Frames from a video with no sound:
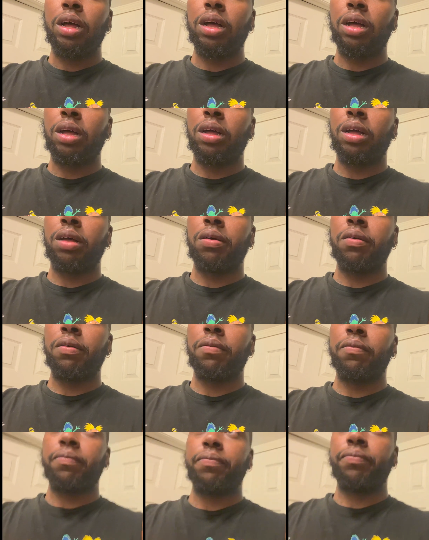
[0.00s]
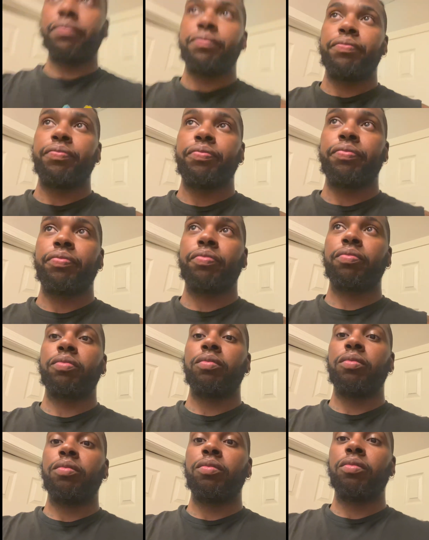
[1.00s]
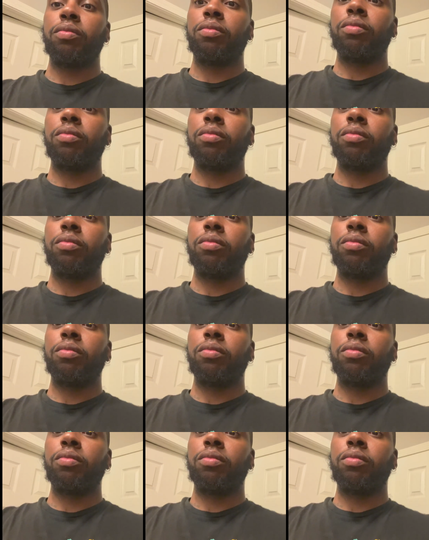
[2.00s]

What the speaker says: (silence)